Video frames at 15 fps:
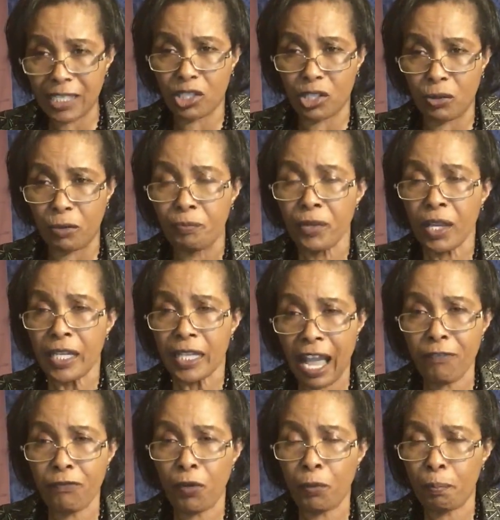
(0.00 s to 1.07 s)
Therefore,
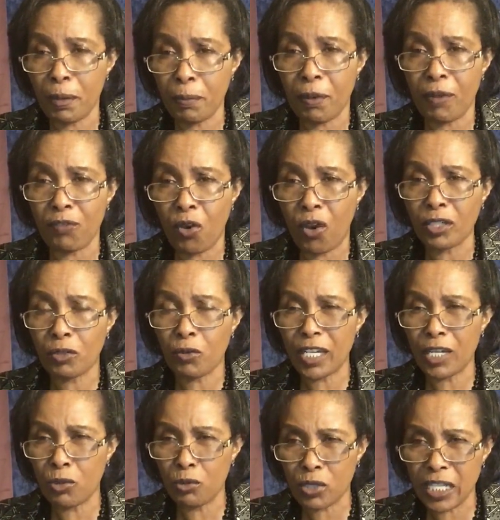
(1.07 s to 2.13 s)
people of God, when you see
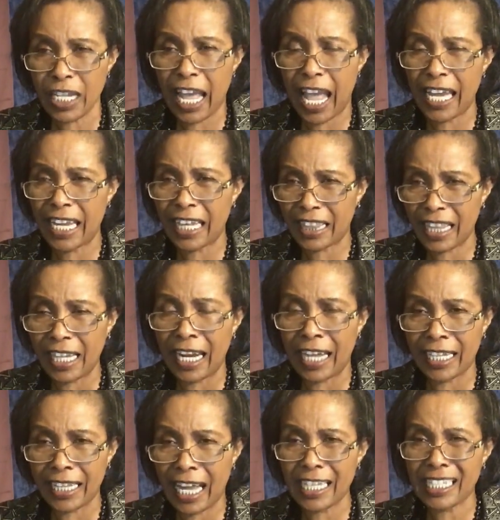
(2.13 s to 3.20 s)
anything like that,
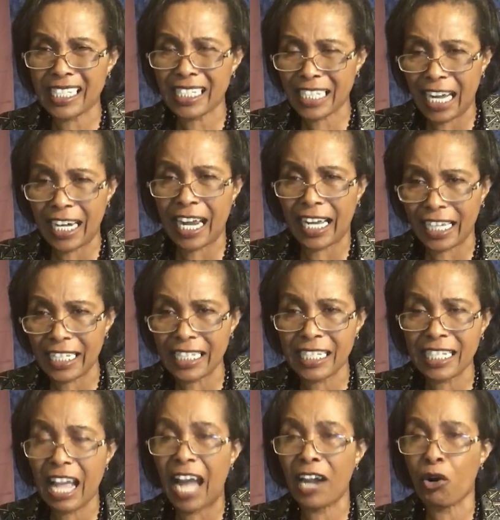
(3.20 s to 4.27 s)
stand against it and
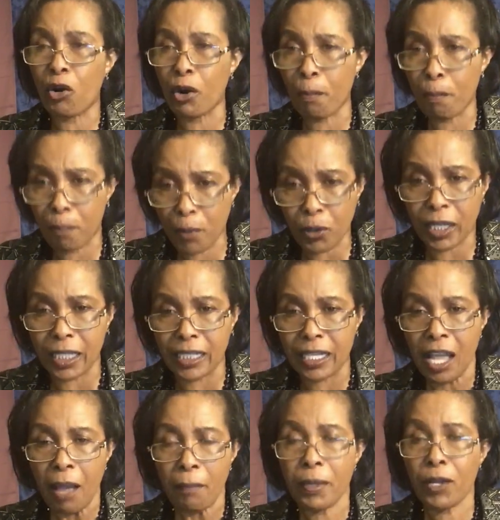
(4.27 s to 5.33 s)
rebuke it,
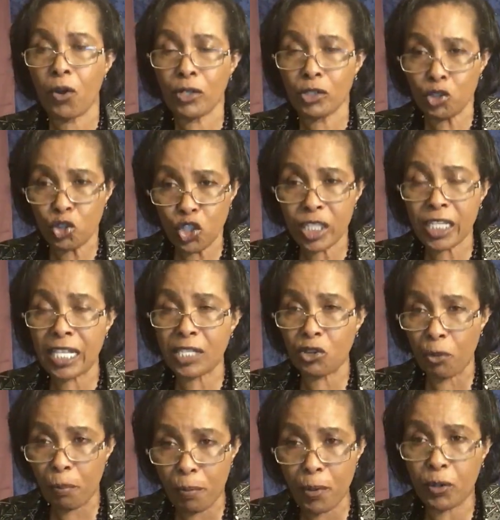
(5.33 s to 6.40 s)
because Jesus rebuked
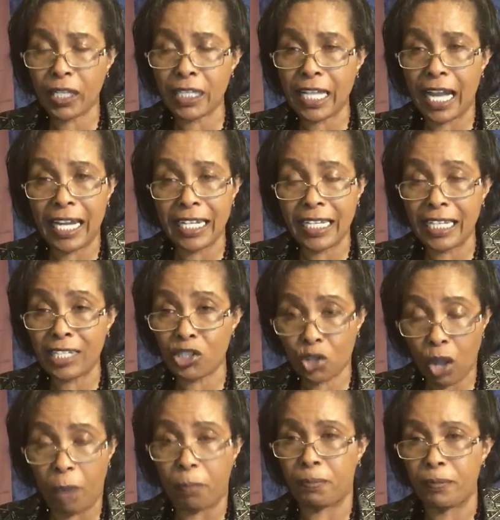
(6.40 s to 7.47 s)
it and they stopped.
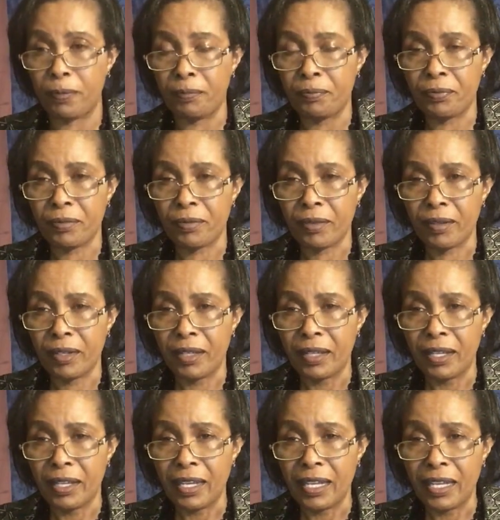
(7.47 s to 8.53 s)

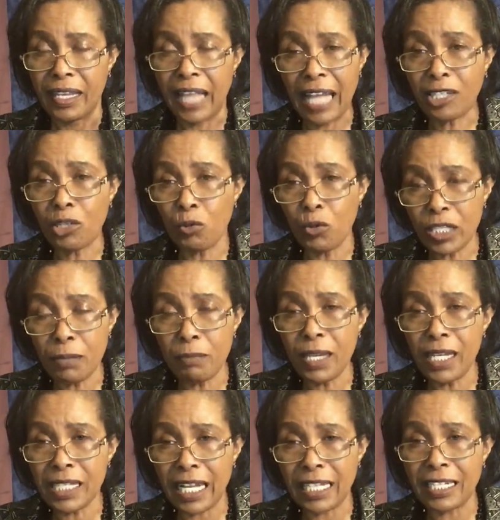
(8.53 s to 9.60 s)
That which means that
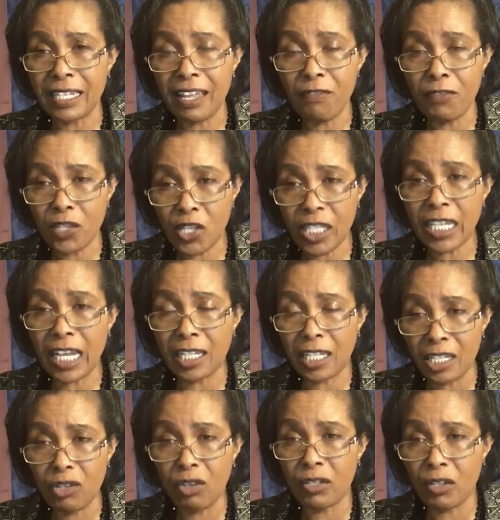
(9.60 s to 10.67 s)
if Jesus did not
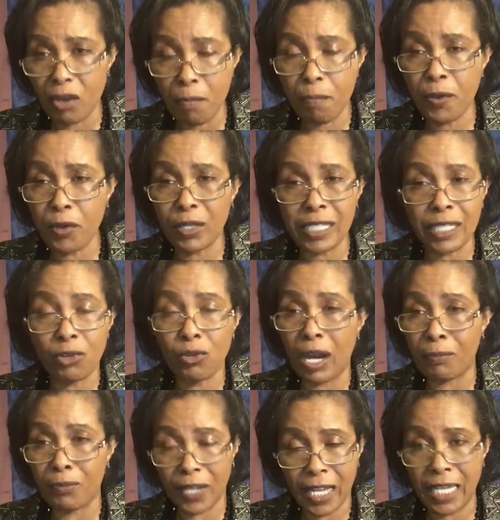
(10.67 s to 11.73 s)
rebuke it, he could have killed them.